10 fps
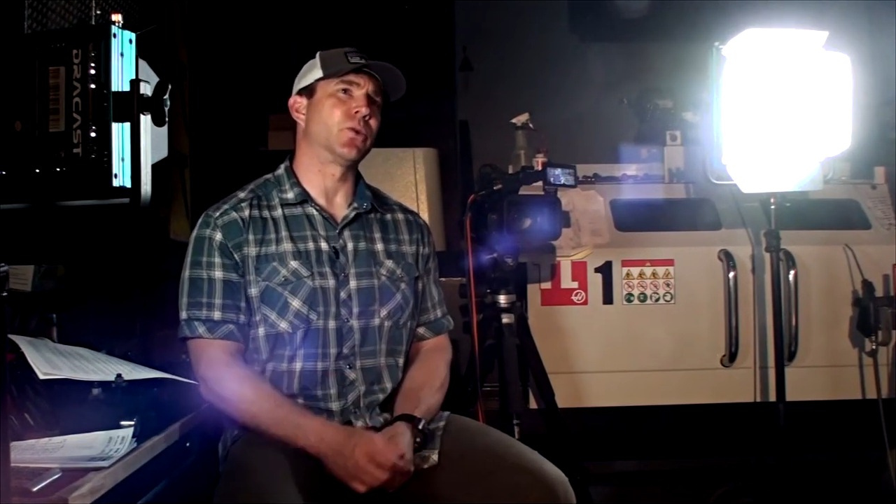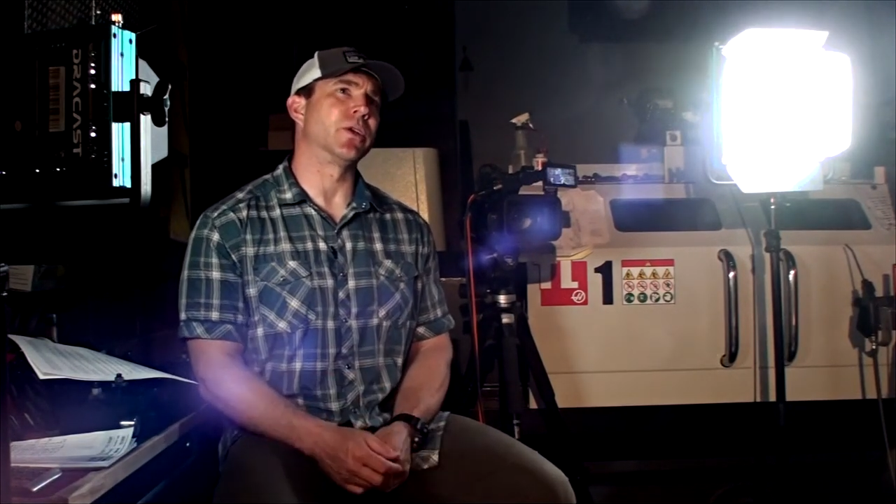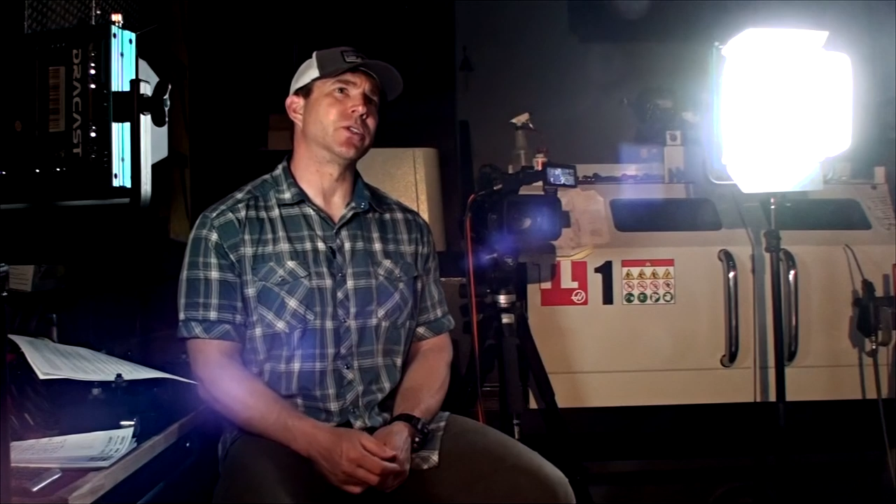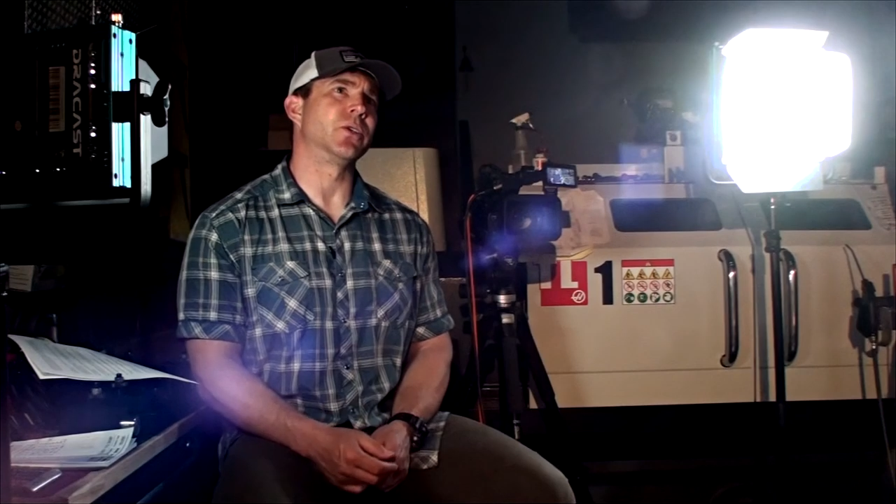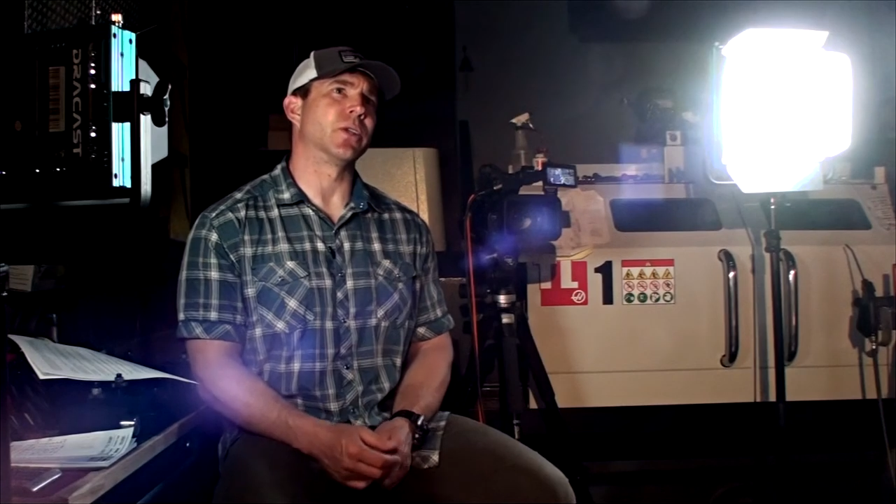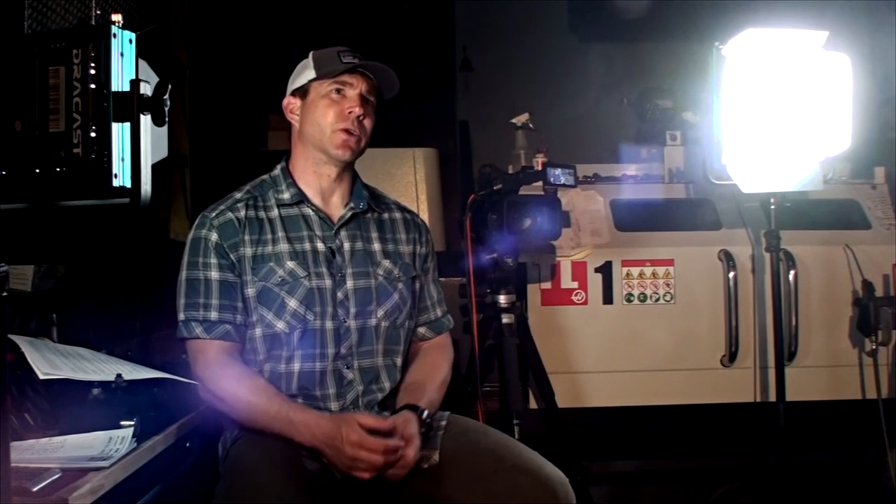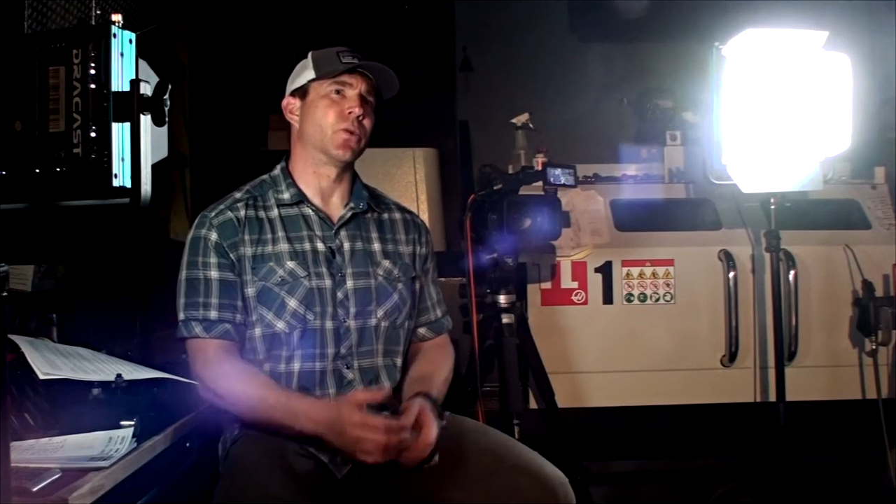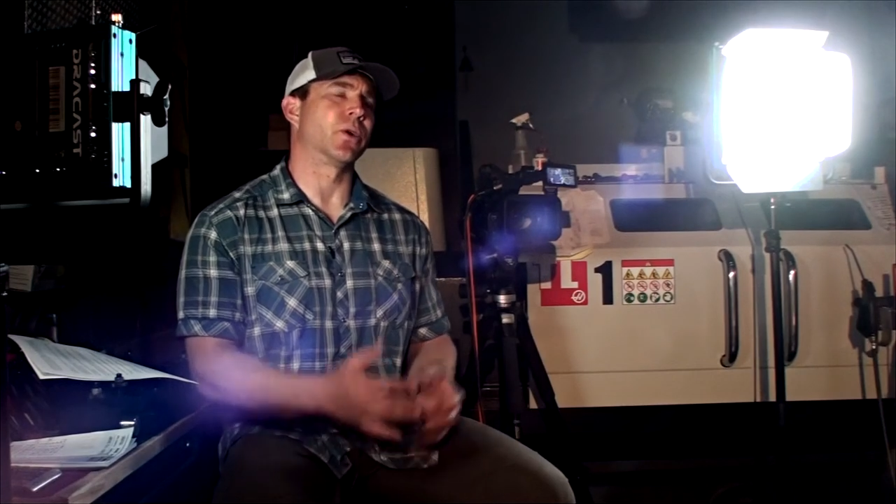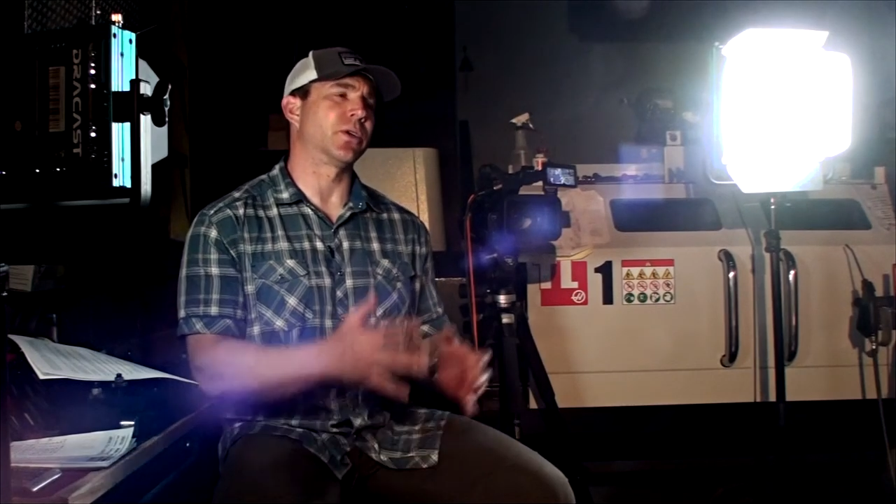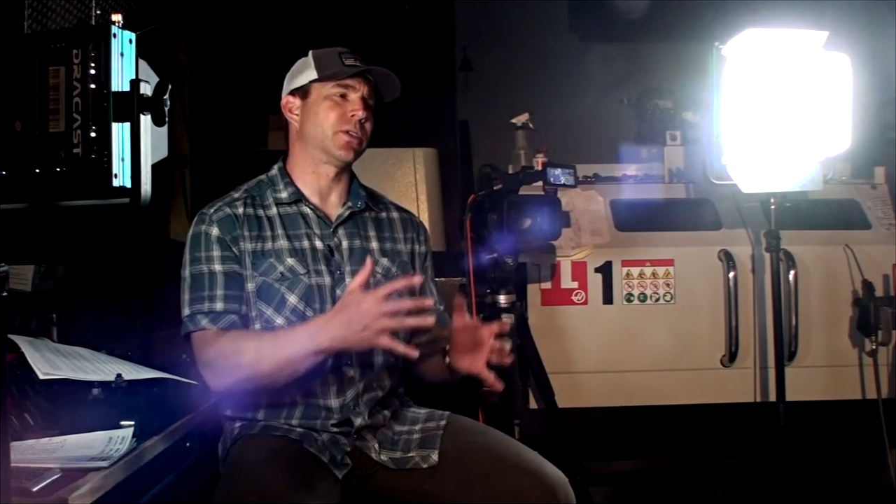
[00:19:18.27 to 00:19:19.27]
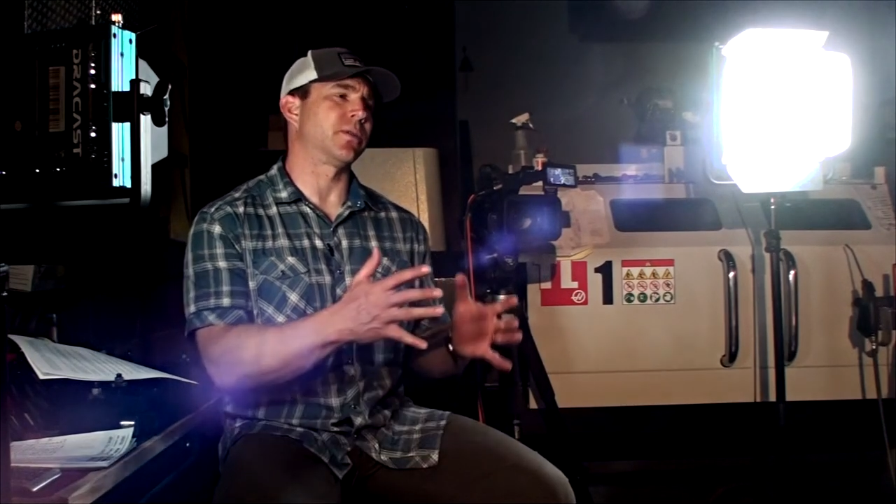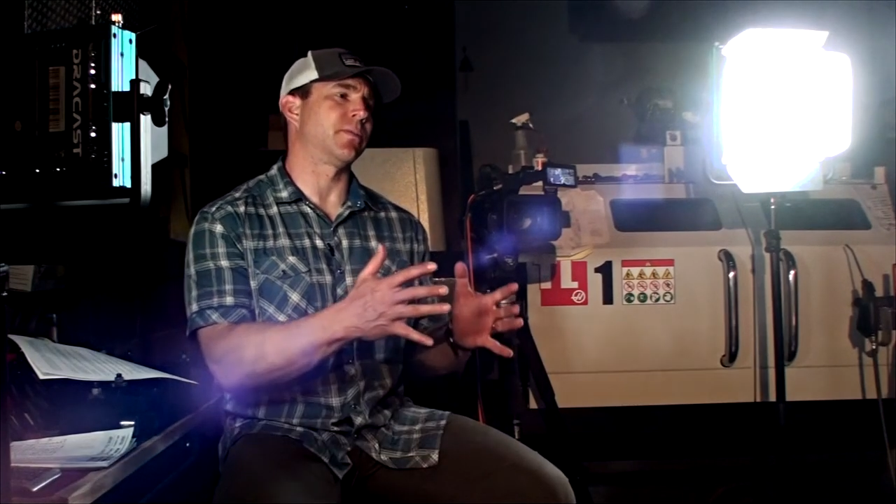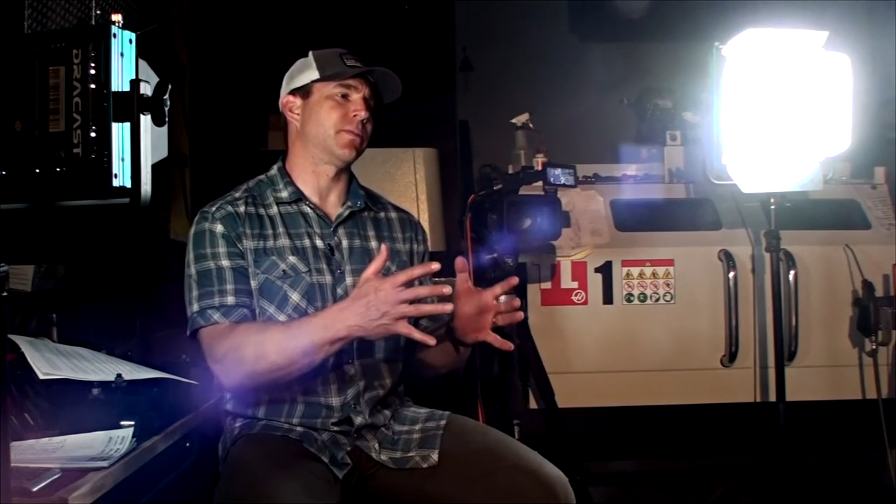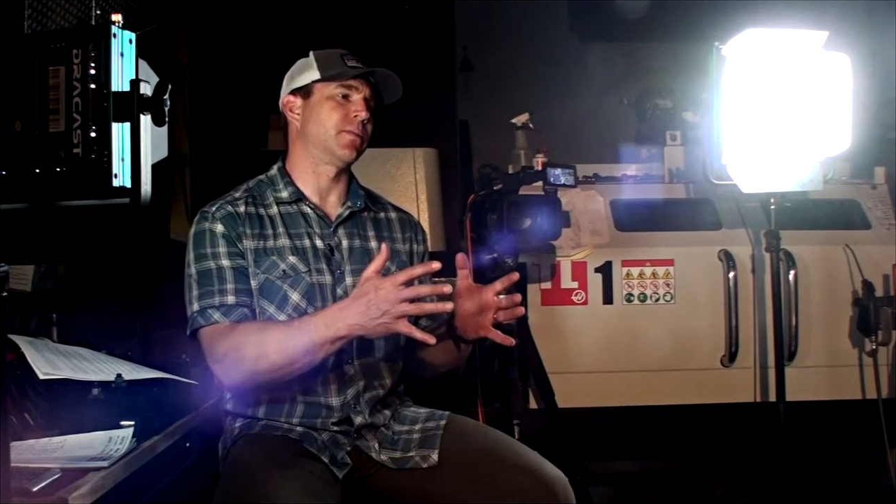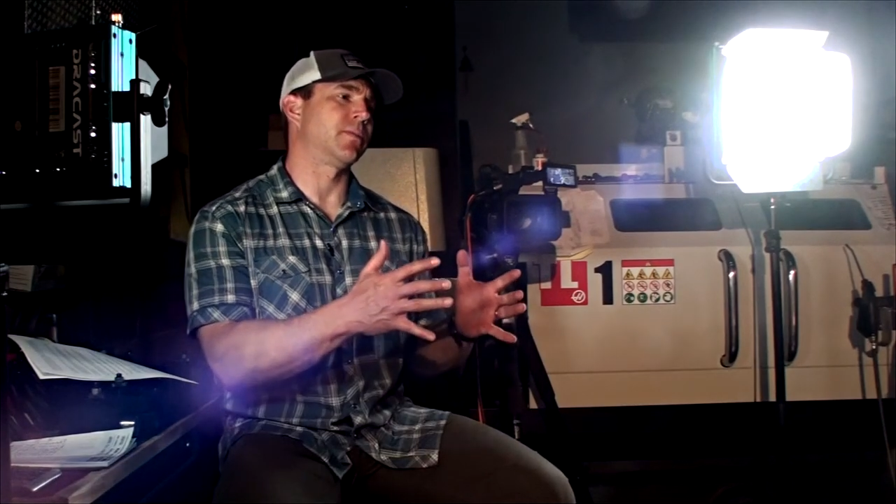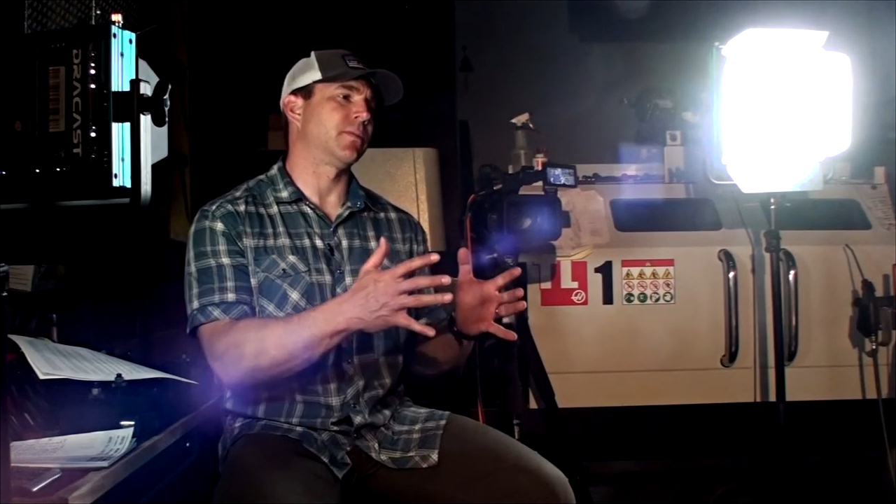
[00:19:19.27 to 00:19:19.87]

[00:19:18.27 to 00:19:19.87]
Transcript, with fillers: 22, like what are some